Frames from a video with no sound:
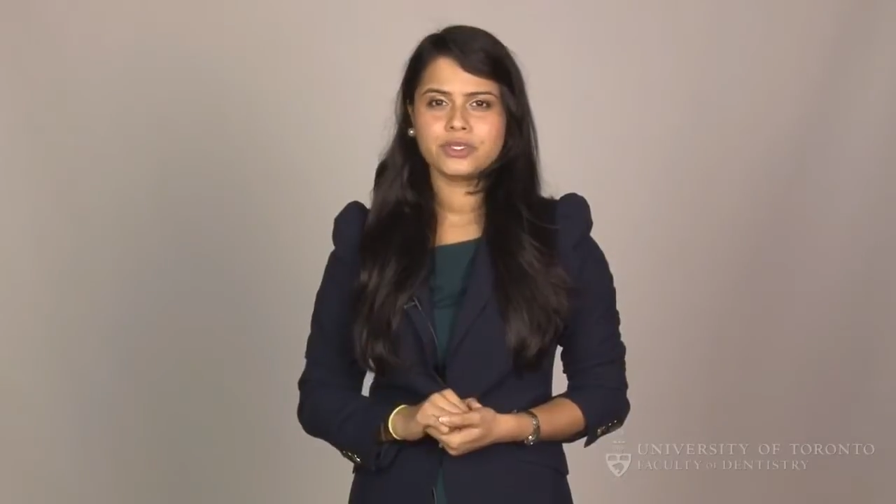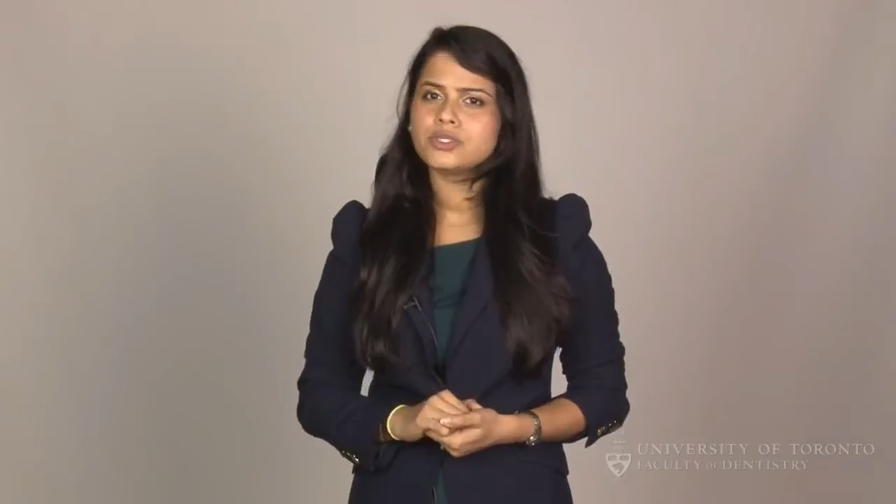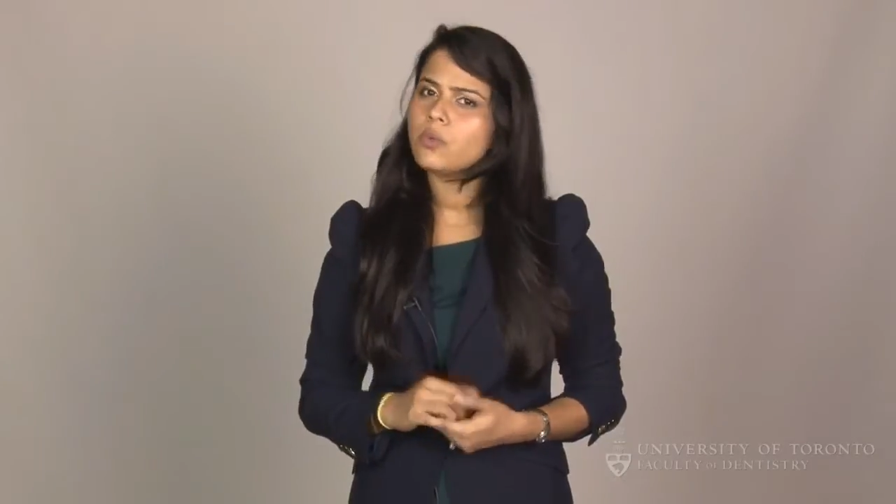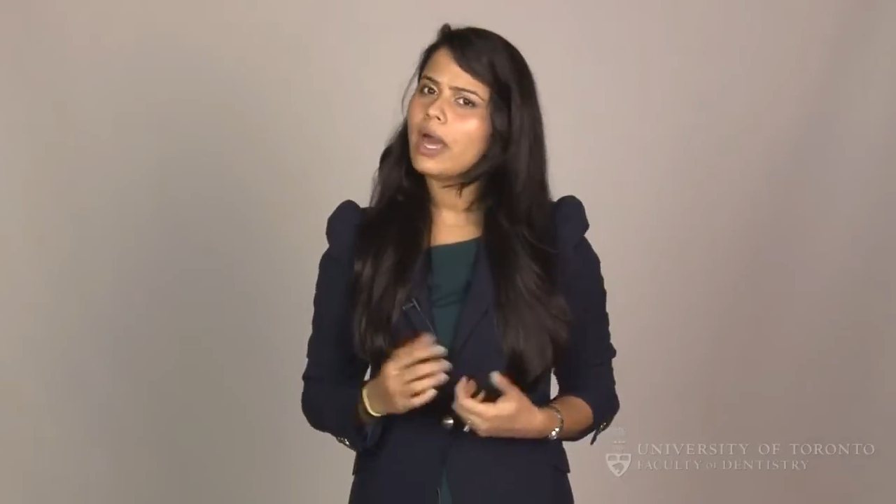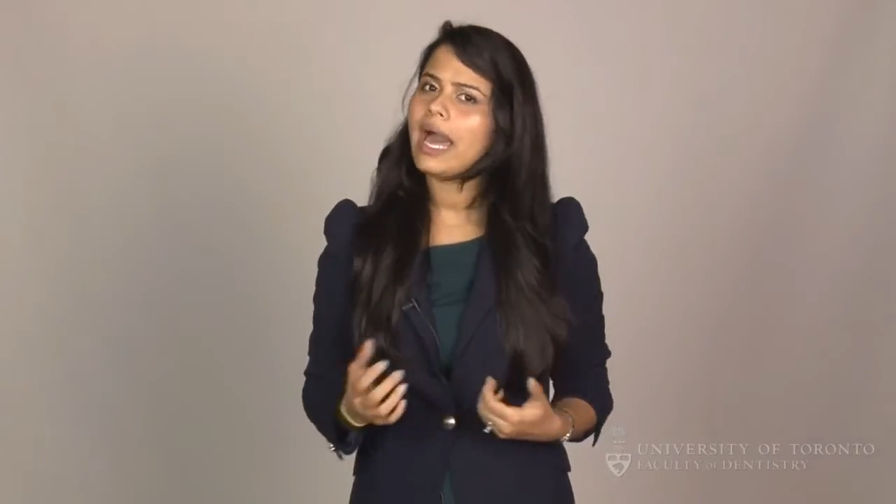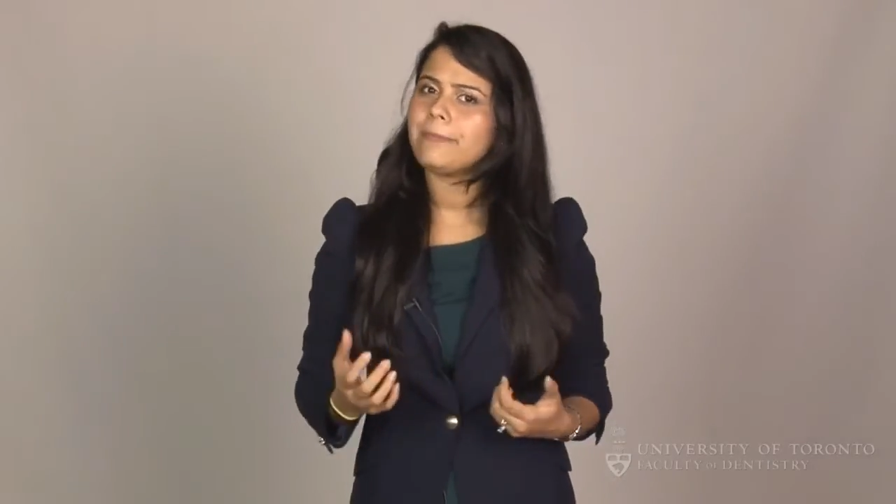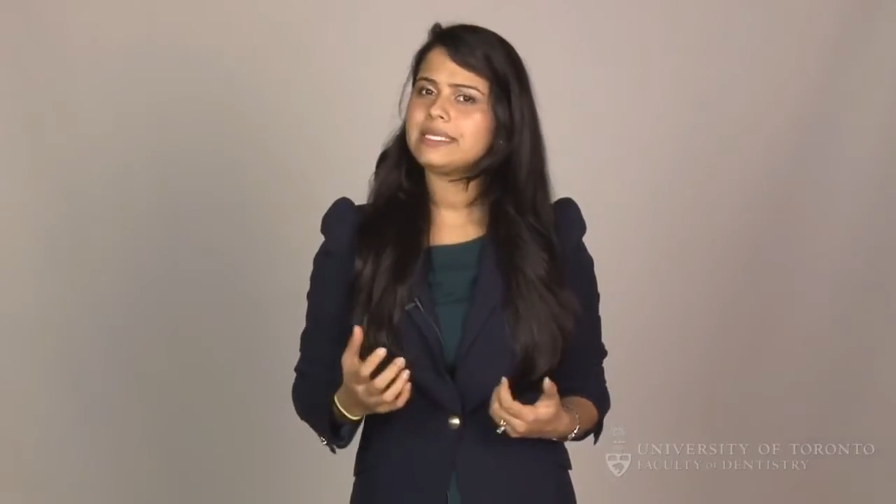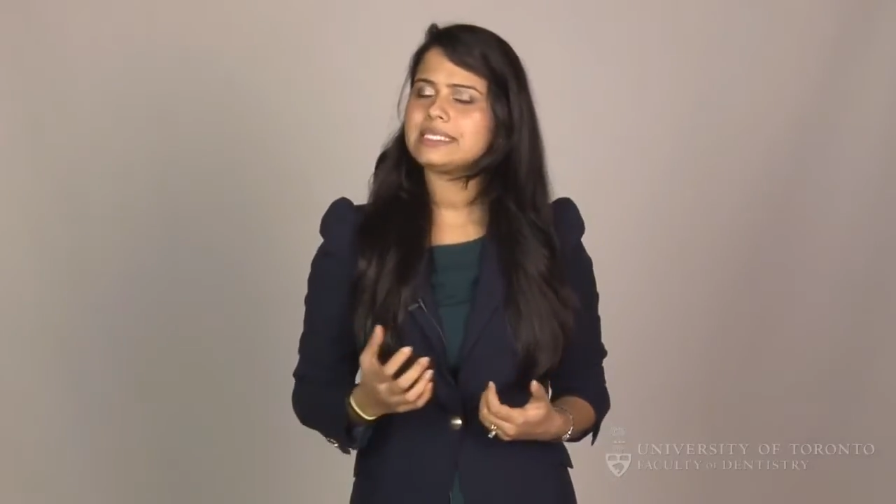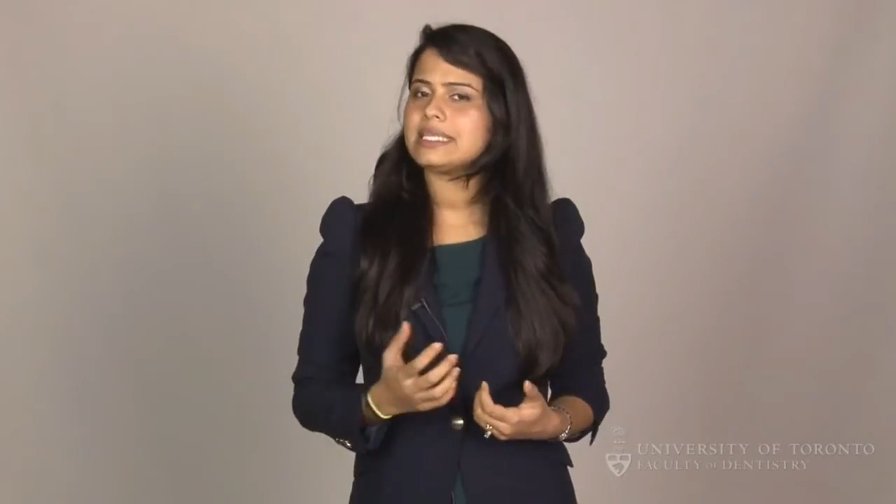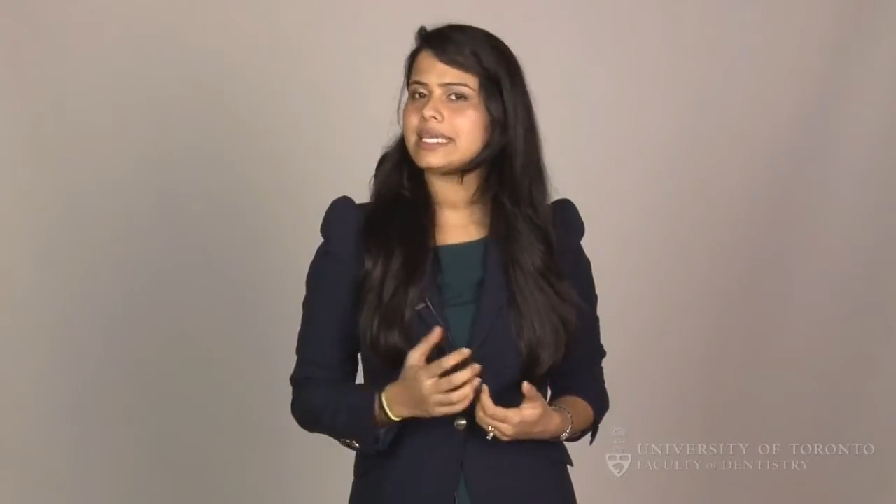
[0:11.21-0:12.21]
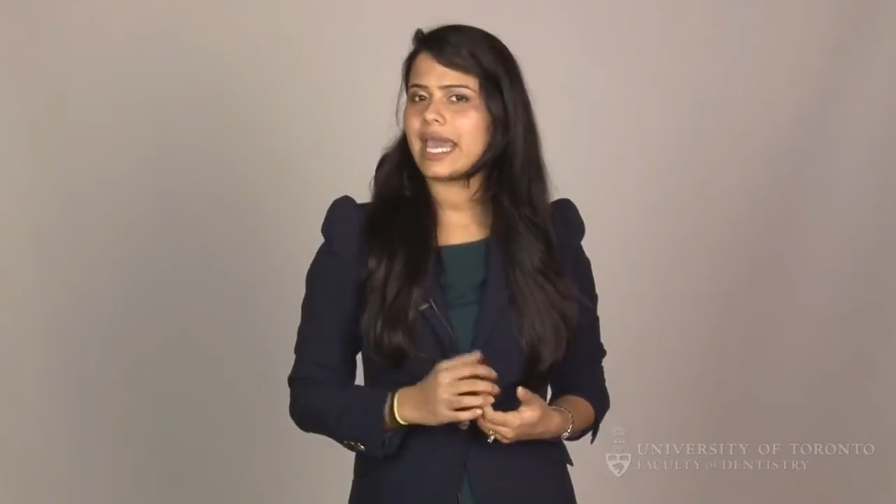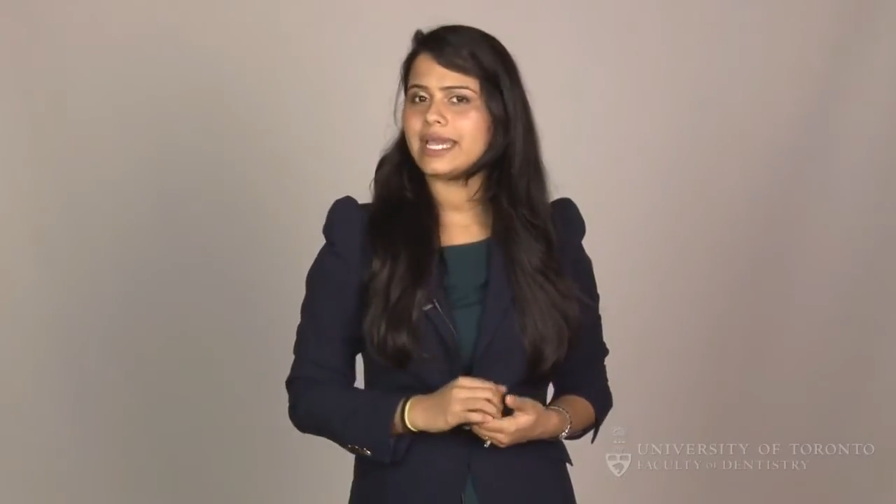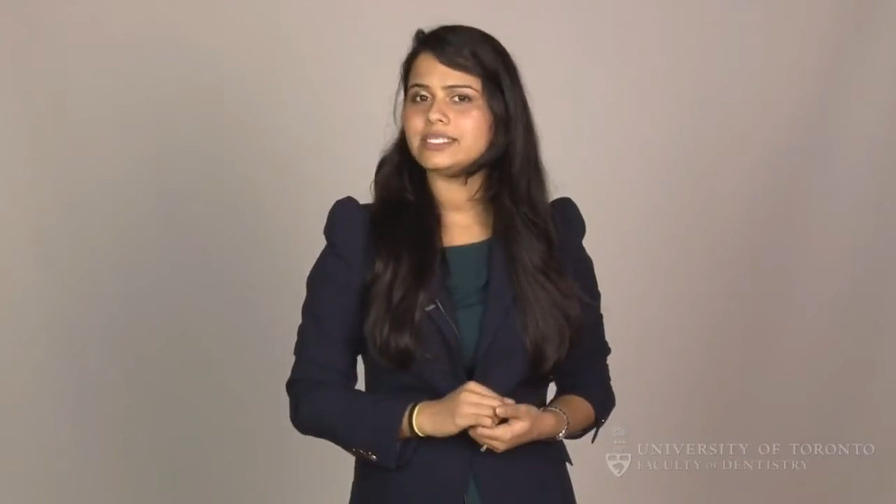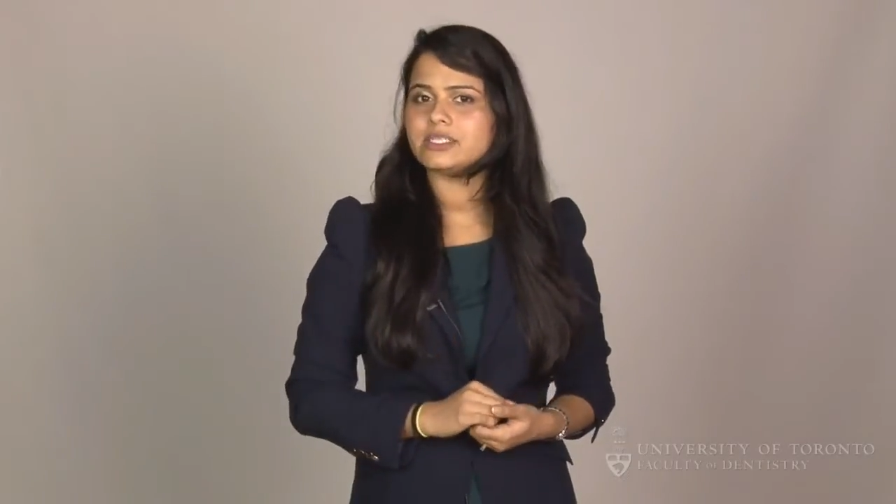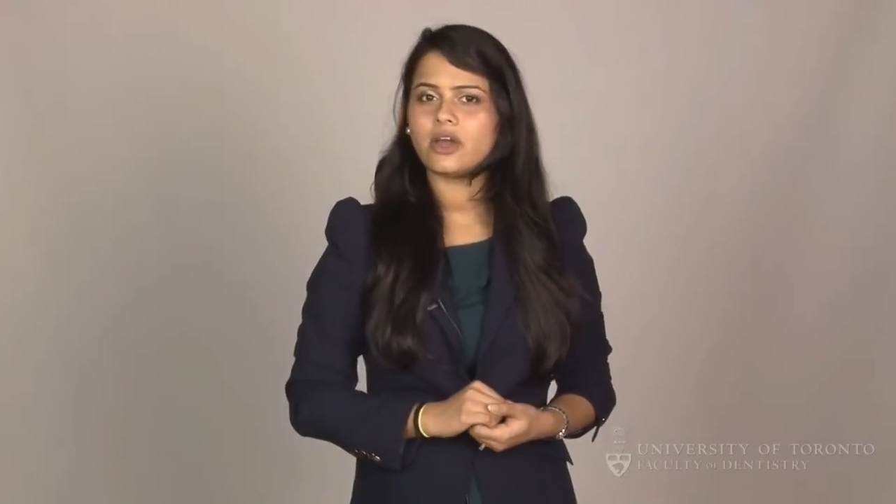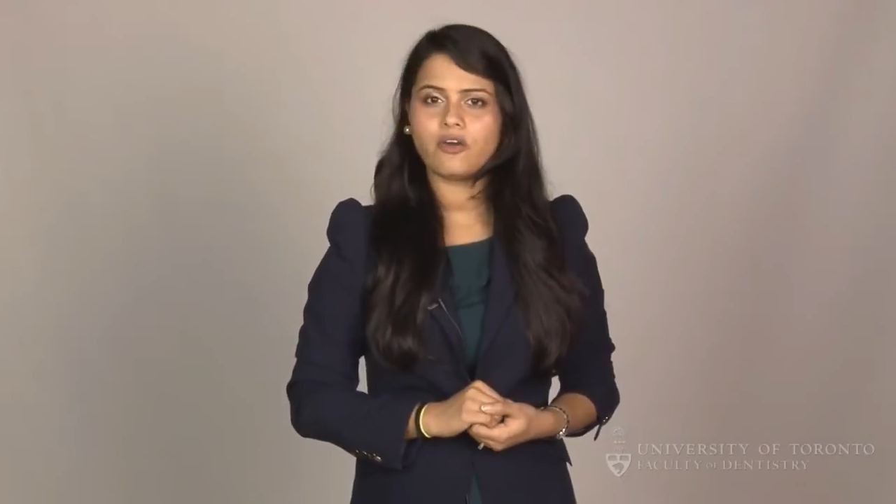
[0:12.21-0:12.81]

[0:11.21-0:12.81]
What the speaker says: So what happens in the case